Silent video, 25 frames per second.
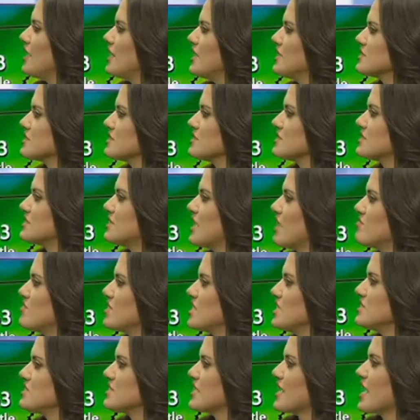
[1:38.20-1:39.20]
80s and
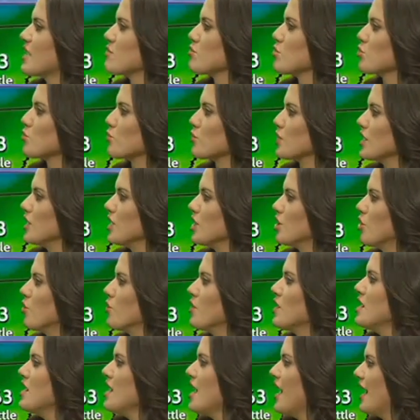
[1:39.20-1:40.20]
70s.
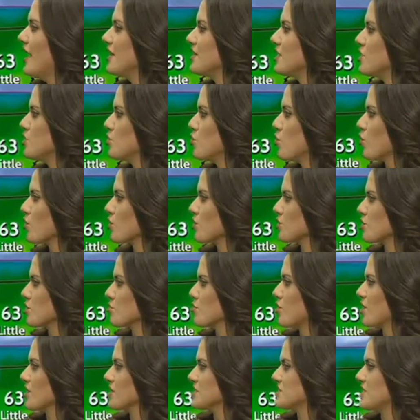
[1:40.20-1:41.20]
Amarillo and the northern
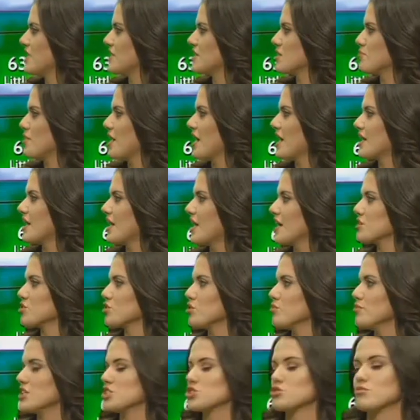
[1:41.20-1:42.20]
part of the state, the
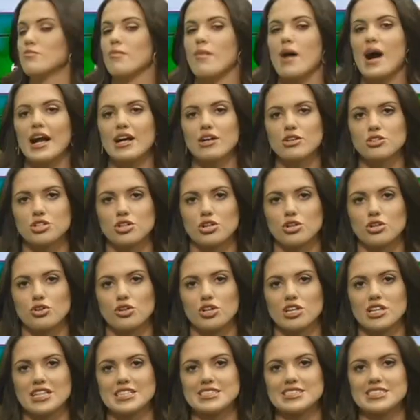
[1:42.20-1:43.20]
panhandle, much milder,
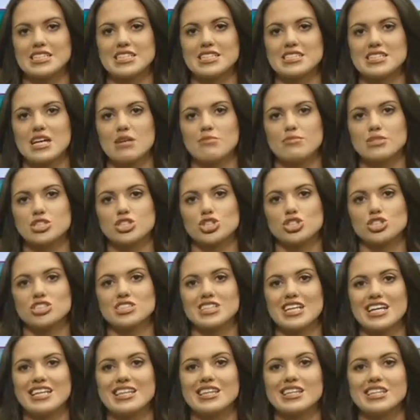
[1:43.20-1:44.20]
currently seeing
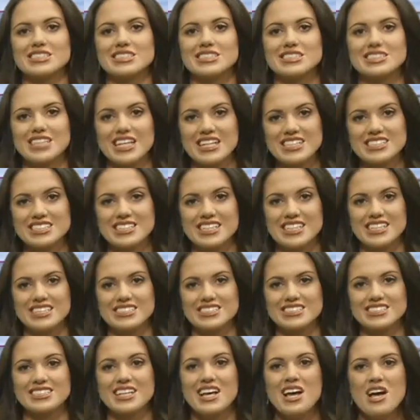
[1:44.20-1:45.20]
temperatures in the
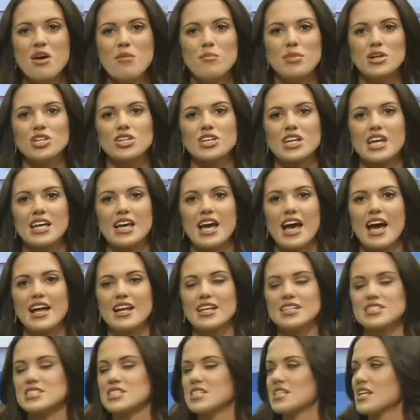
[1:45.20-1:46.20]
60s. But looking ahead
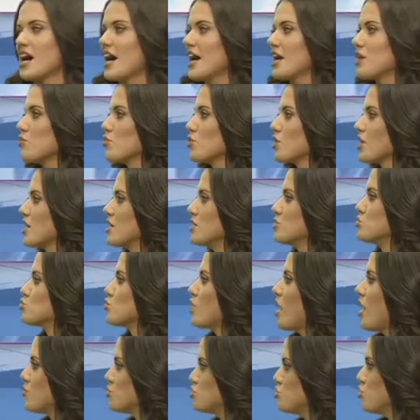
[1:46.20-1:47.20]
at tonight, we're going to
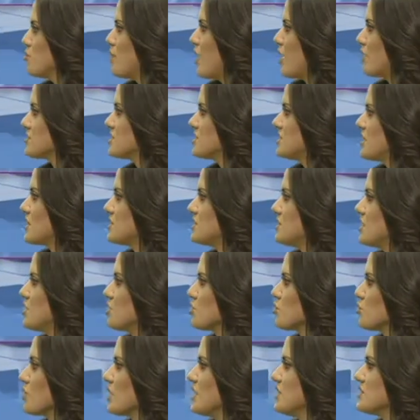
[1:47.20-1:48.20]
drop to about 60
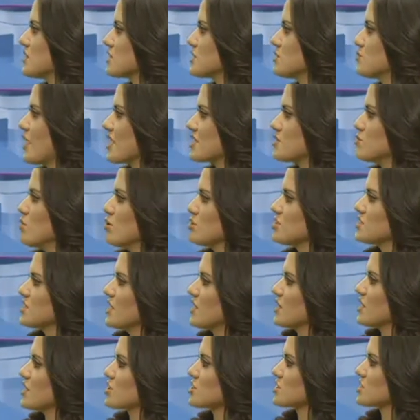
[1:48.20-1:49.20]
degrees. Expect mostly
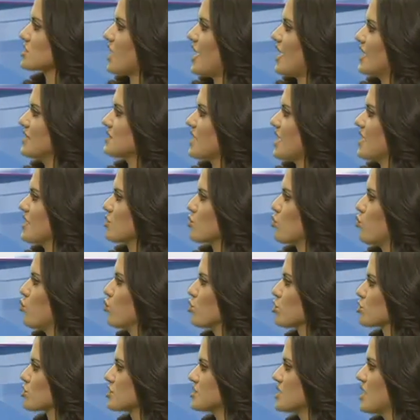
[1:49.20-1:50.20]
clear skies and
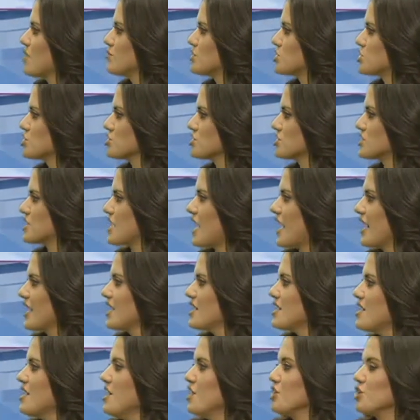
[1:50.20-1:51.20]
cooler temperatures tonight.
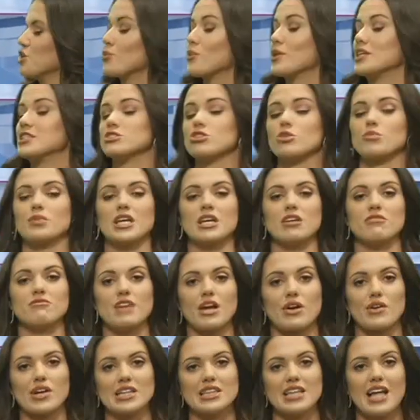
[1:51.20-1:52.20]
The winds will be
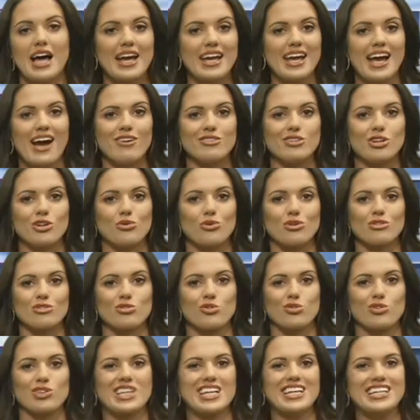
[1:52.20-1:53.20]
very light out of the
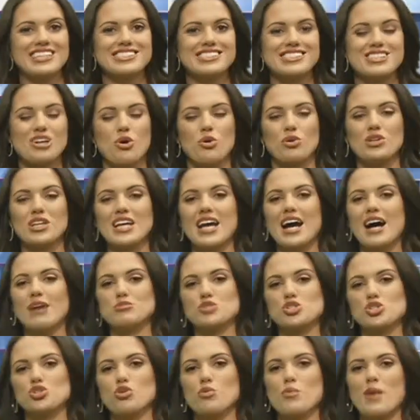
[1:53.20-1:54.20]
north-northeast, only
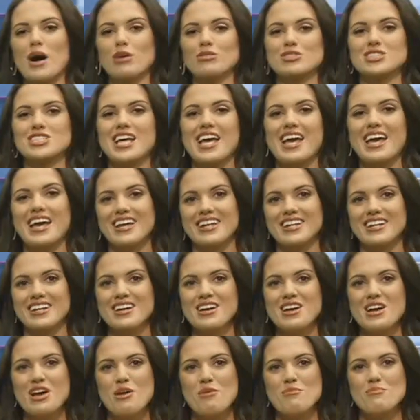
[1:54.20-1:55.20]
up to about 10
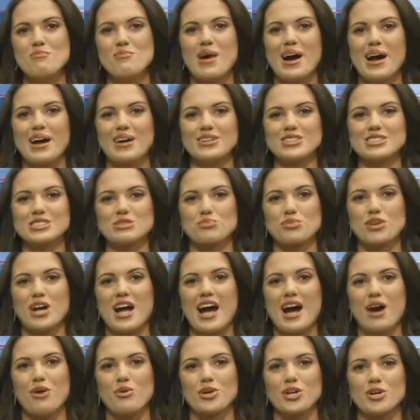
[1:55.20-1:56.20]
miles per
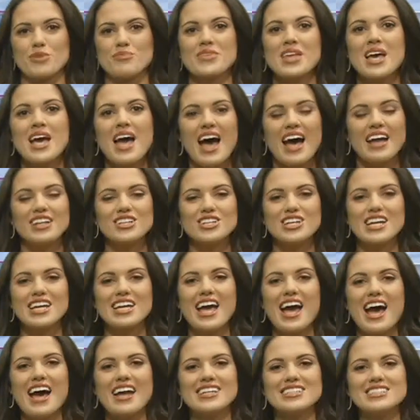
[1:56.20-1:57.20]
hour. And looking
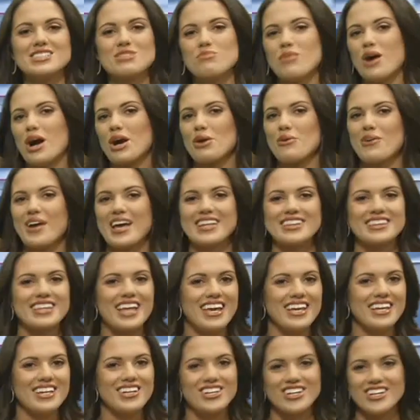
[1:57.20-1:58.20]
ahead at tomorrow, and
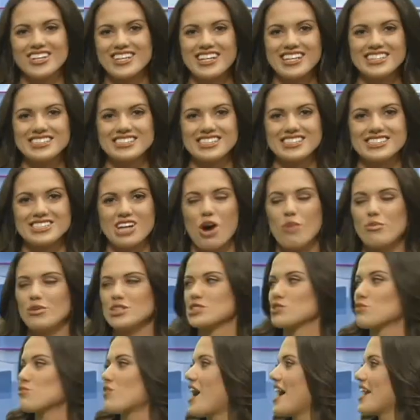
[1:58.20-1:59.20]
thank goodness it's
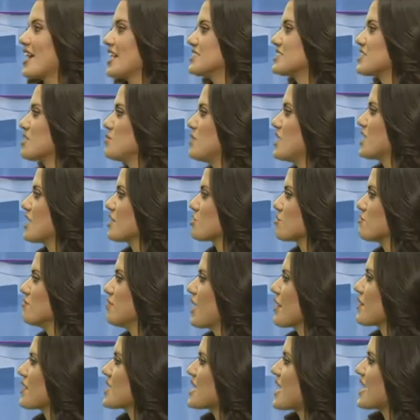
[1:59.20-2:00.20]
almost Friday, it's going to be another
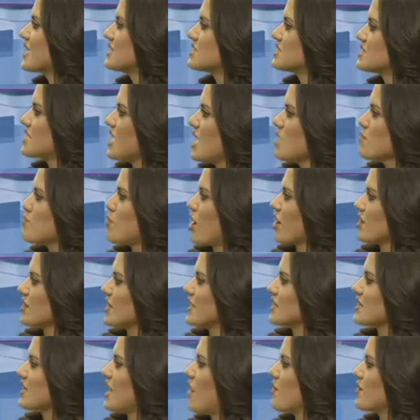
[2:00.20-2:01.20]
very nice day,
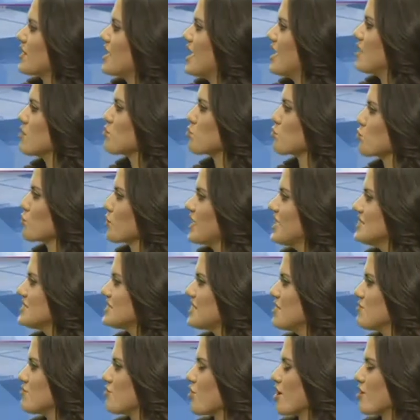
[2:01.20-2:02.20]
partly cloudy and
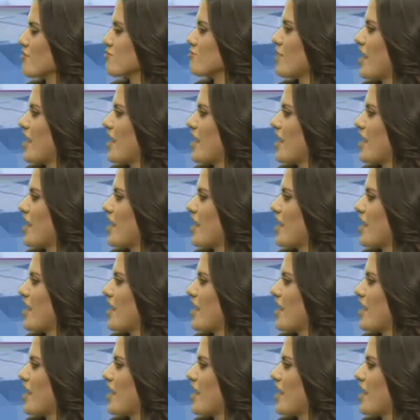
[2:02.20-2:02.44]
breezy for our